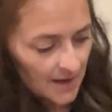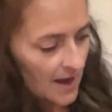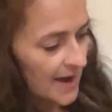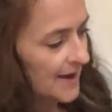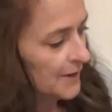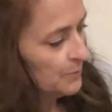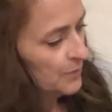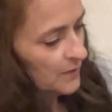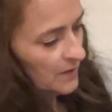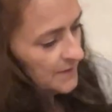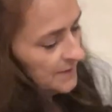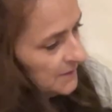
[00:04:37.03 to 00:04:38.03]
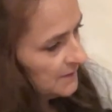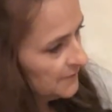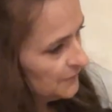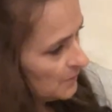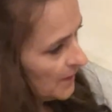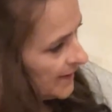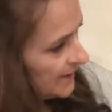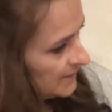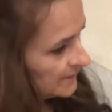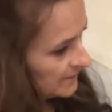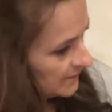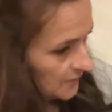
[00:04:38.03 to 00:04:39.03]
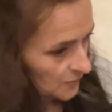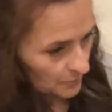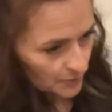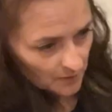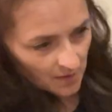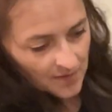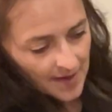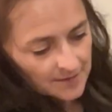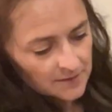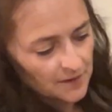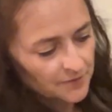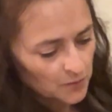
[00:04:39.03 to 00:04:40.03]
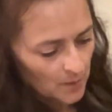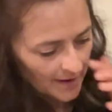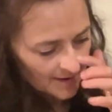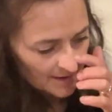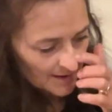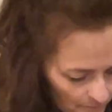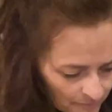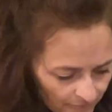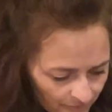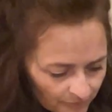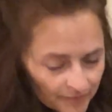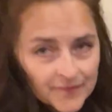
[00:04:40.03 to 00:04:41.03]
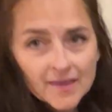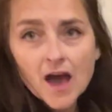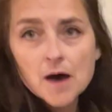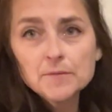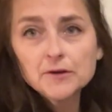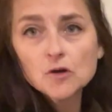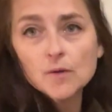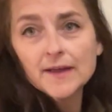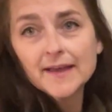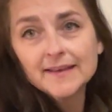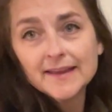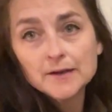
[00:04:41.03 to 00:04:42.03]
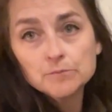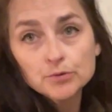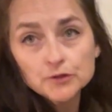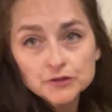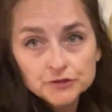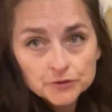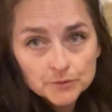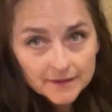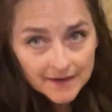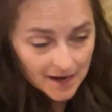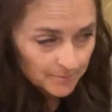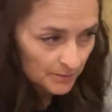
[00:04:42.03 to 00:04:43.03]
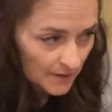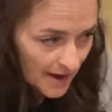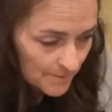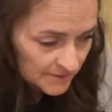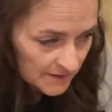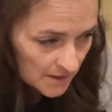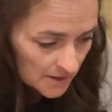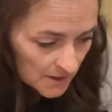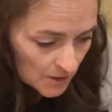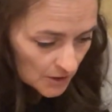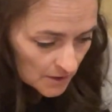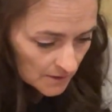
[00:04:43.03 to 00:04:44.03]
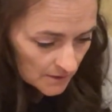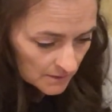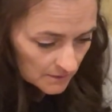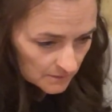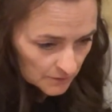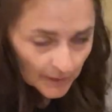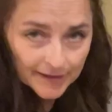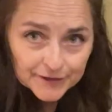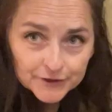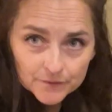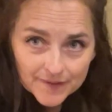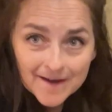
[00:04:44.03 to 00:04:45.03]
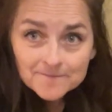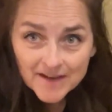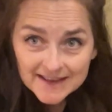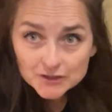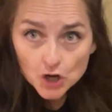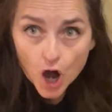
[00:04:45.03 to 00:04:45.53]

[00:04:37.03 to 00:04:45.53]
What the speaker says: I got to put all this stuff away. Put all that stuff away. I'm going to go ahead and put you in hyperlapse so I can do that faster.